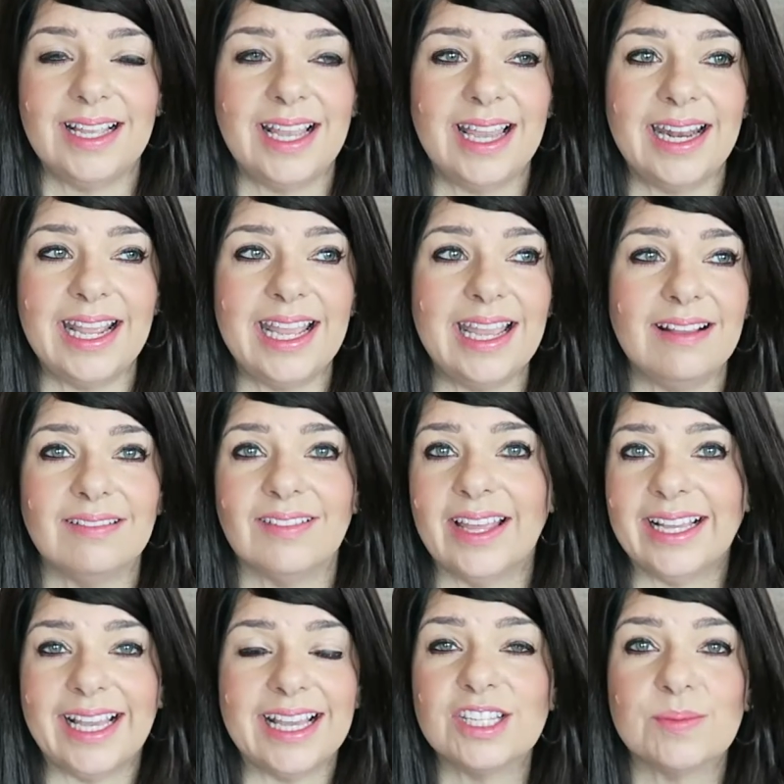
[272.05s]

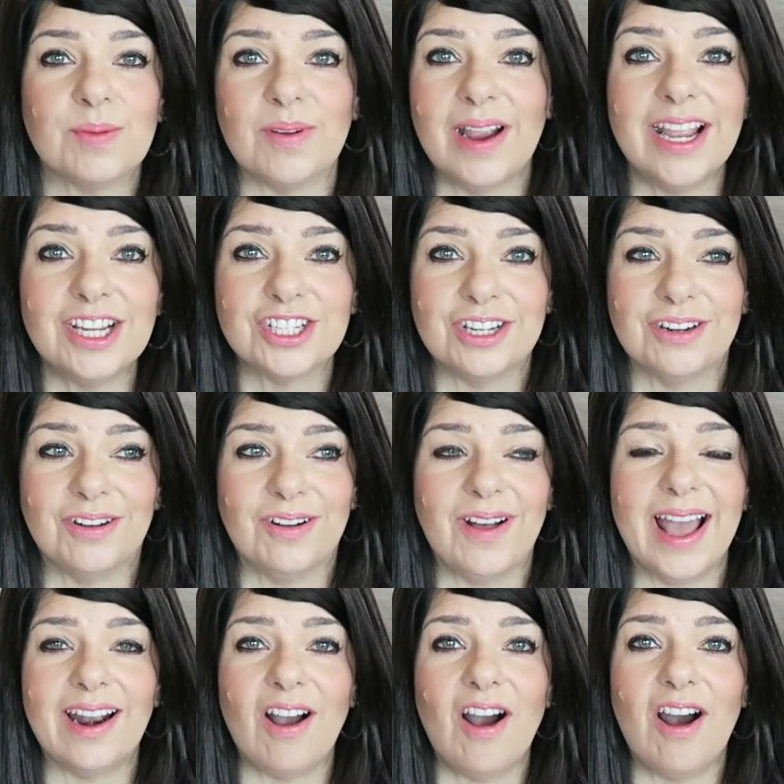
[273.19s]
inspirational
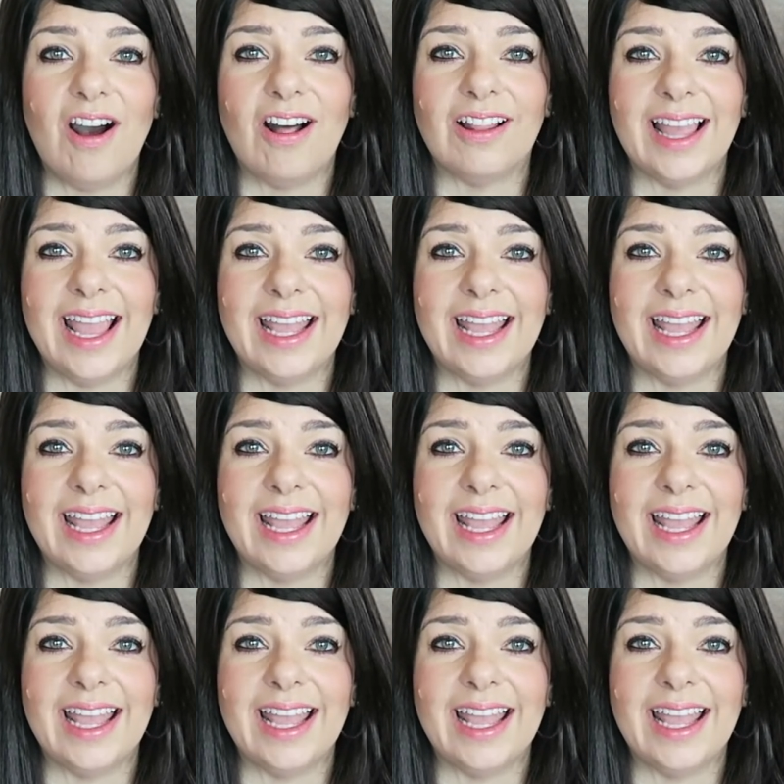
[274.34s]
at all.